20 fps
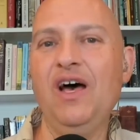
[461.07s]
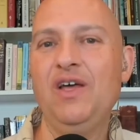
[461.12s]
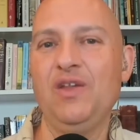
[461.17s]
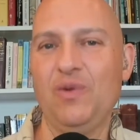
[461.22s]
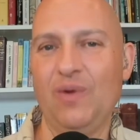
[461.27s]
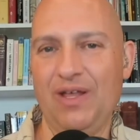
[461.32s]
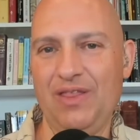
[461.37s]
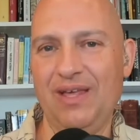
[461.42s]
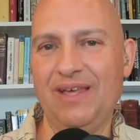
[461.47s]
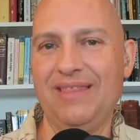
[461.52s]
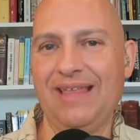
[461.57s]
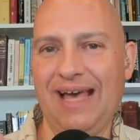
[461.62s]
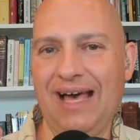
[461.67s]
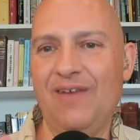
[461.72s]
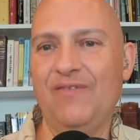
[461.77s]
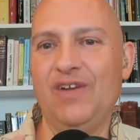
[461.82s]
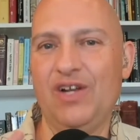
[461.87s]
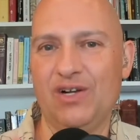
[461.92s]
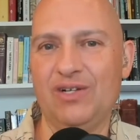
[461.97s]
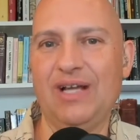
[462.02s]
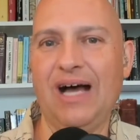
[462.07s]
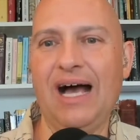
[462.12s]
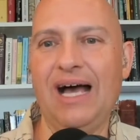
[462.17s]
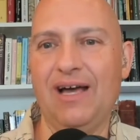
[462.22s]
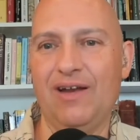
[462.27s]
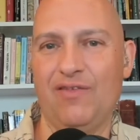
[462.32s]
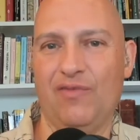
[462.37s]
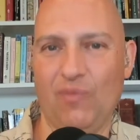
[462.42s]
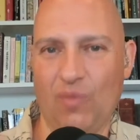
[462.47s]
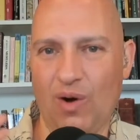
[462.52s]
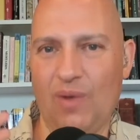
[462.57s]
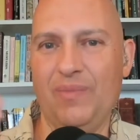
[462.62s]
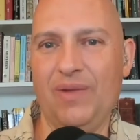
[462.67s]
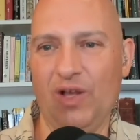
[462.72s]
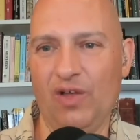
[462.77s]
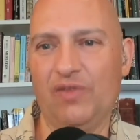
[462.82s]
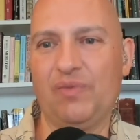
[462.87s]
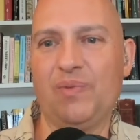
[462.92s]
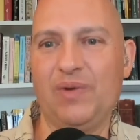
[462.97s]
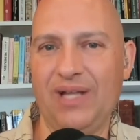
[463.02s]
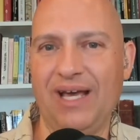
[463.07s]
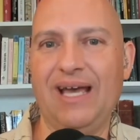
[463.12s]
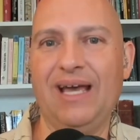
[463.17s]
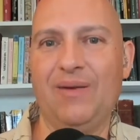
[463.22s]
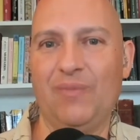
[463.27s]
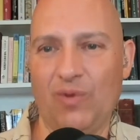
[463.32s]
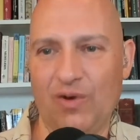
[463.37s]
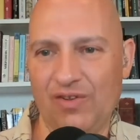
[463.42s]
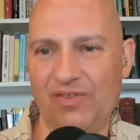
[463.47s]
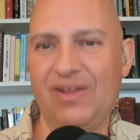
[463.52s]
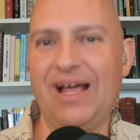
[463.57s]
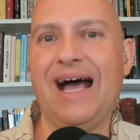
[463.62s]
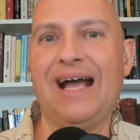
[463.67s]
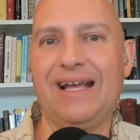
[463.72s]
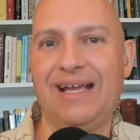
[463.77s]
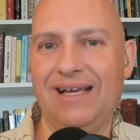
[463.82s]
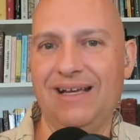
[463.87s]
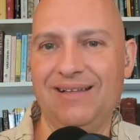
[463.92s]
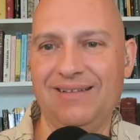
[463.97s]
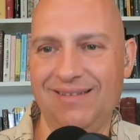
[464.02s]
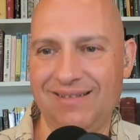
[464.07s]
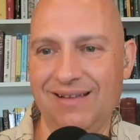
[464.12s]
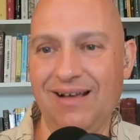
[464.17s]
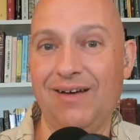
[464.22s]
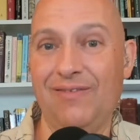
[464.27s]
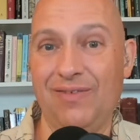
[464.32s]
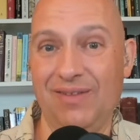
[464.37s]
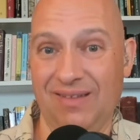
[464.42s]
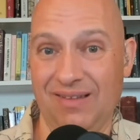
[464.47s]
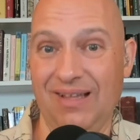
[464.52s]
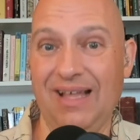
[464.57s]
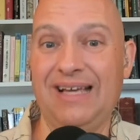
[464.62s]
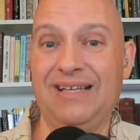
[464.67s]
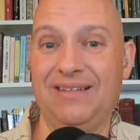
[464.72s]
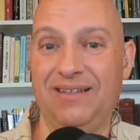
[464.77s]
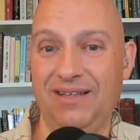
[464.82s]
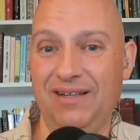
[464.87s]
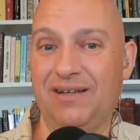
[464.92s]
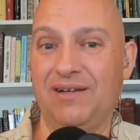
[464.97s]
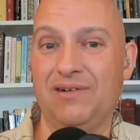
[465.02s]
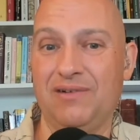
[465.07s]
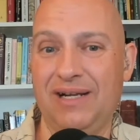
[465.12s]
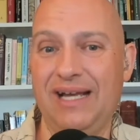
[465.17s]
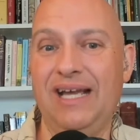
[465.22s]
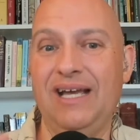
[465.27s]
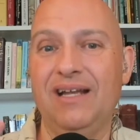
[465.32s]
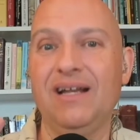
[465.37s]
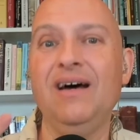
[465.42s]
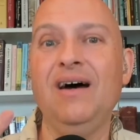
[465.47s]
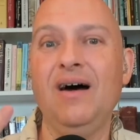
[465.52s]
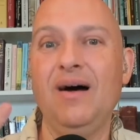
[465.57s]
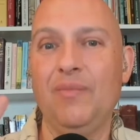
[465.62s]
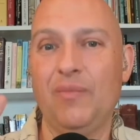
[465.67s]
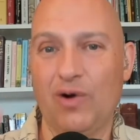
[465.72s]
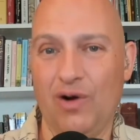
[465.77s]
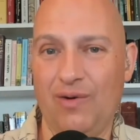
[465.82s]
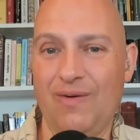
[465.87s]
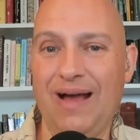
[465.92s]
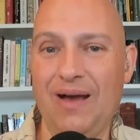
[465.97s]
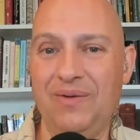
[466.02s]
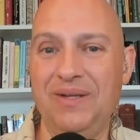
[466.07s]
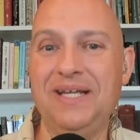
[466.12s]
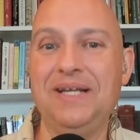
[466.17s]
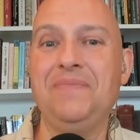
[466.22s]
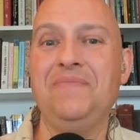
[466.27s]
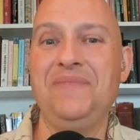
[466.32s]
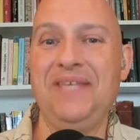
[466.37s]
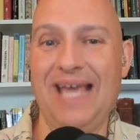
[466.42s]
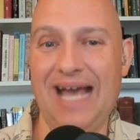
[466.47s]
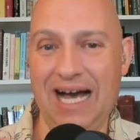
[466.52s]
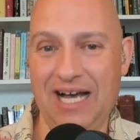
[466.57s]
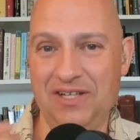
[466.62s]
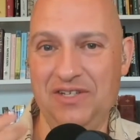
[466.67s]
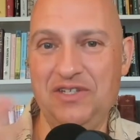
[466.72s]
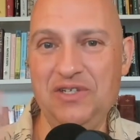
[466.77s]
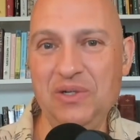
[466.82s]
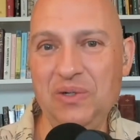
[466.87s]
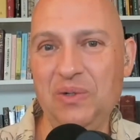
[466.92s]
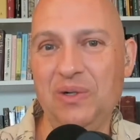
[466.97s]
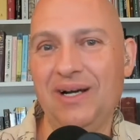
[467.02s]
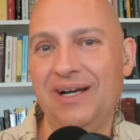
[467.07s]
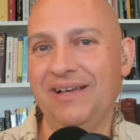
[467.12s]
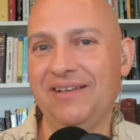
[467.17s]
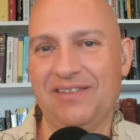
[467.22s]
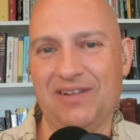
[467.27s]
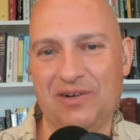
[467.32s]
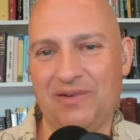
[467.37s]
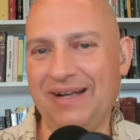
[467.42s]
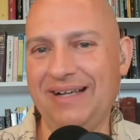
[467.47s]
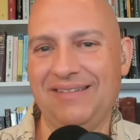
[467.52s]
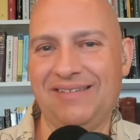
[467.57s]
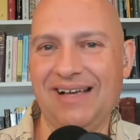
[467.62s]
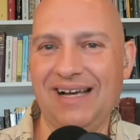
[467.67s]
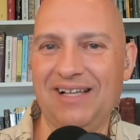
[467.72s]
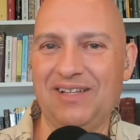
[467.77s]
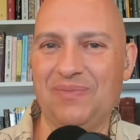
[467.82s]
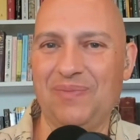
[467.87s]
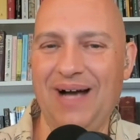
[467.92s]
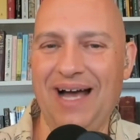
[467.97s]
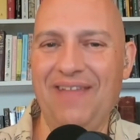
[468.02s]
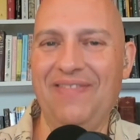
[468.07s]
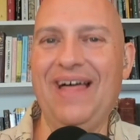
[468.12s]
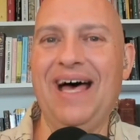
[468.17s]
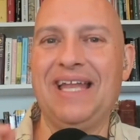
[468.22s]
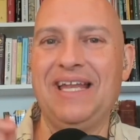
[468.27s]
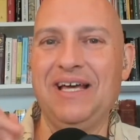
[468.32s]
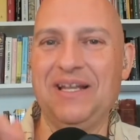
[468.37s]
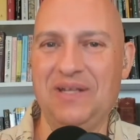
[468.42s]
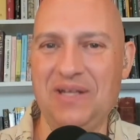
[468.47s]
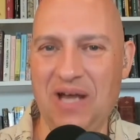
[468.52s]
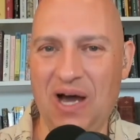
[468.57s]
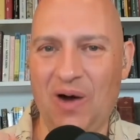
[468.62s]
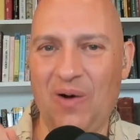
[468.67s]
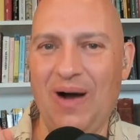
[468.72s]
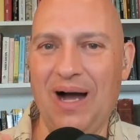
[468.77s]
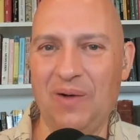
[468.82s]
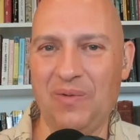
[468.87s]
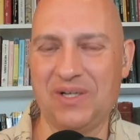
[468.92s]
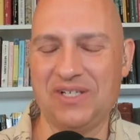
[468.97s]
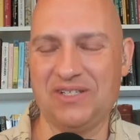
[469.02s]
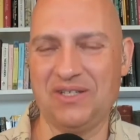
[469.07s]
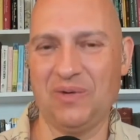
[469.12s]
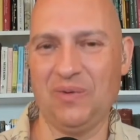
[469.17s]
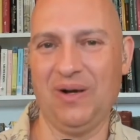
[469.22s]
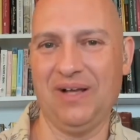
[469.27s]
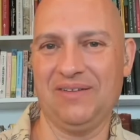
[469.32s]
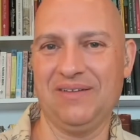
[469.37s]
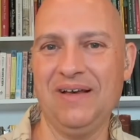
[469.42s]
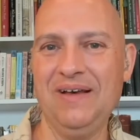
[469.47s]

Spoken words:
Do I think the heavier diet of more meals per day and more snacking and stuff is likely to create more grounding? Yeah, I do. Is there great science behind that? No, I wish there was.